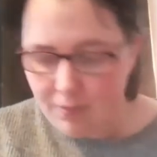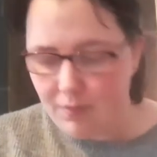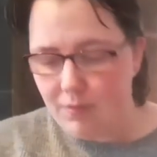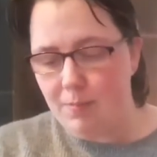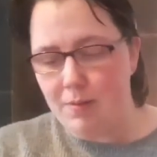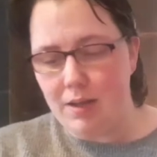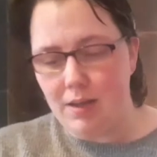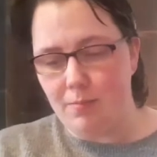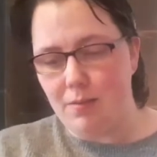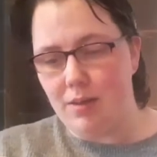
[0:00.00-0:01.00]
Three
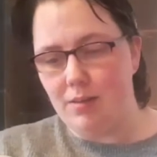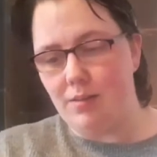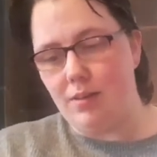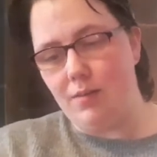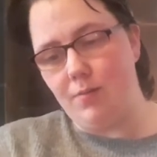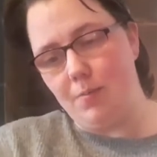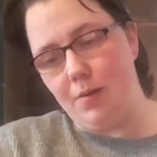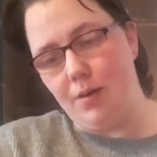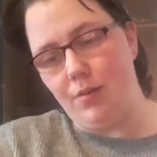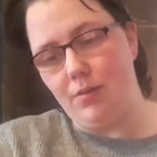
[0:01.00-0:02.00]
pack of masking tape for a
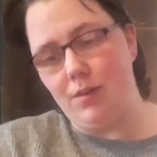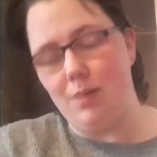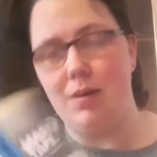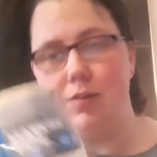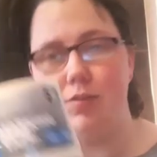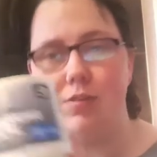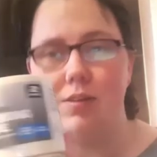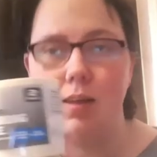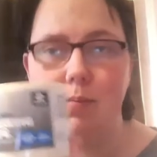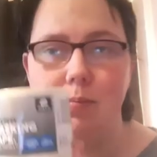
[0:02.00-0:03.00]
pound. I'm
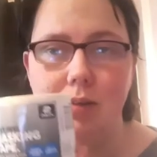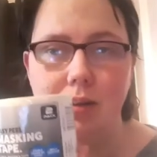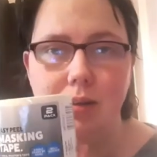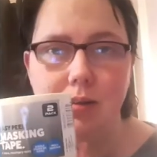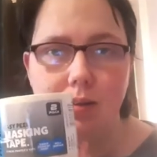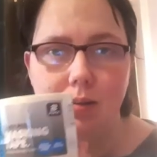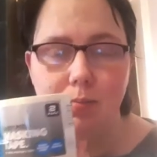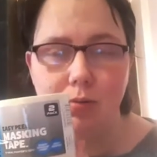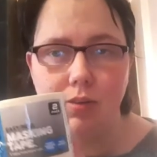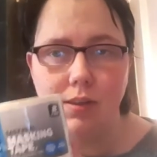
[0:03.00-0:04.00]
actually in the
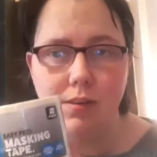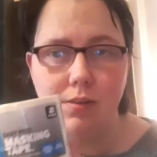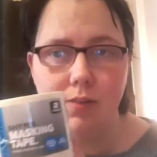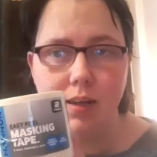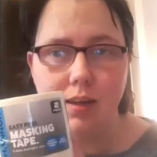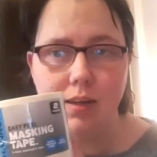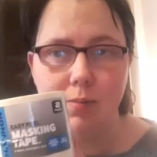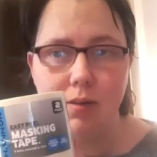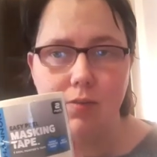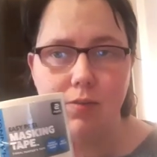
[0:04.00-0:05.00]
process of
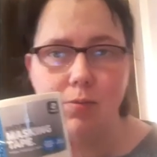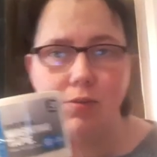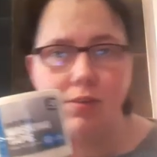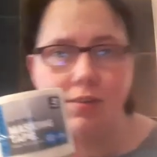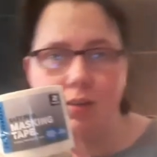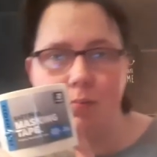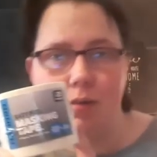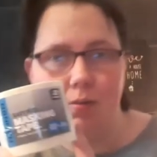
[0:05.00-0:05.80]
decorating my living room, as you can see my